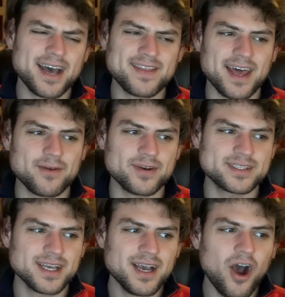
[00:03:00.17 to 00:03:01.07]
I thought it
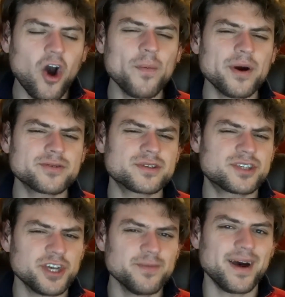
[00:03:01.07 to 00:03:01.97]
was
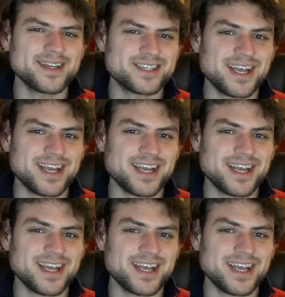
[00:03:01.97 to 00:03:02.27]
almost too much